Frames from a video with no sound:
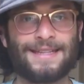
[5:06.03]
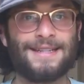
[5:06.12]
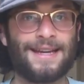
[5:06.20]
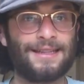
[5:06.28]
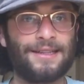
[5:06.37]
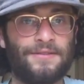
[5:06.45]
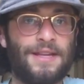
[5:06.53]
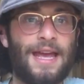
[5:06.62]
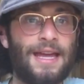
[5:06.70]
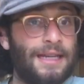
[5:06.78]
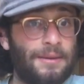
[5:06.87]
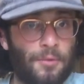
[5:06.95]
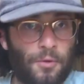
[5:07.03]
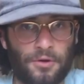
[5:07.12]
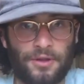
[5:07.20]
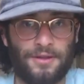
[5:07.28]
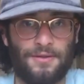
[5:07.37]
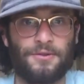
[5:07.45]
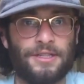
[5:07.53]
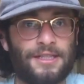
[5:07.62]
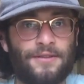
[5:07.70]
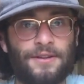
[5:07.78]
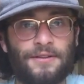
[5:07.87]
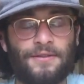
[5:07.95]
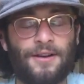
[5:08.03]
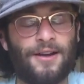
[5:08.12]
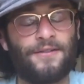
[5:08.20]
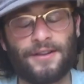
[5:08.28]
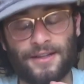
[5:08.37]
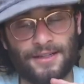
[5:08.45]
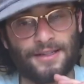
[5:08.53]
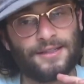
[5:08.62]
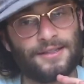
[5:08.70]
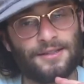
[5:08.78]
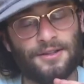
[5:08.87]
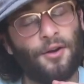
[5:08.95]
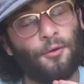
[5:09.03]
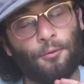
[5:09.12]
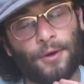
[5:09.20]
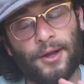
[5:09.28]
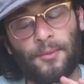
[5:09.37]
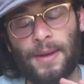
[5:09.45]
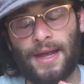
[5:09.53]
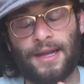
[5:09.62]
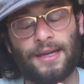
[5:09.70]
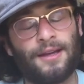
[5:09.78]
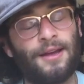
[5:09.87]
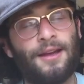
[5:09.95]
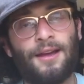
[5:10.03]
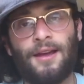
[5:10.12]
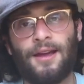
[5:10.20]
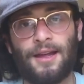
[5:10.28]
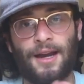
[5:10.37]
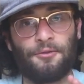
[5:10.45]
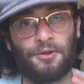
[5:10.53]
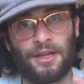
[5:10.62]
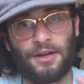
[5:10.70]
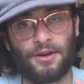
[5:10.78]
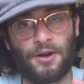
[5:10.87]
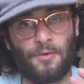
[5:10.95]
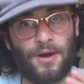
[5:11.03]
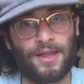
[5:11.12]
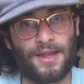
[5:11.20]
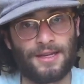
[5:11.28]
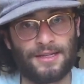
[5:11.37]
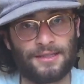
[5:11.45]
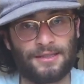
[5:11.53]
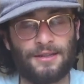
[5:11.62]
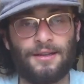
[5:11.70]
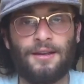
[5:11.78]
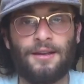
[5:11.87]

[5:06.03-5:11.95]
deadlift any more than 375. It is a real pain, and I really don't know why that is.